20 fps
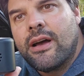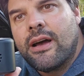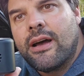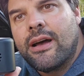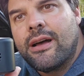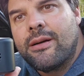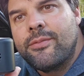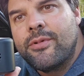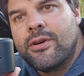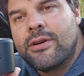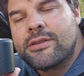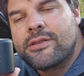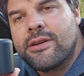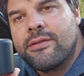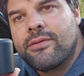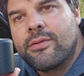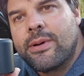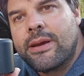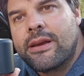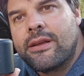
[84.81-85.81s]
Um, you
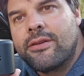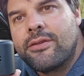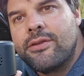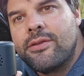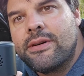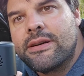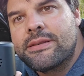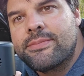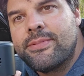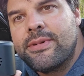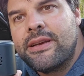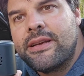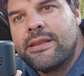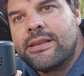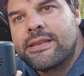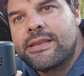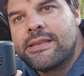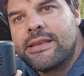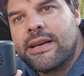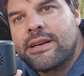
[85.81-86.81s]
also have a regular USB,
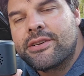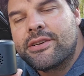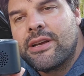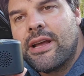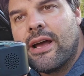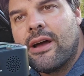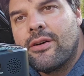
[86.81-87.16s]
and this is actually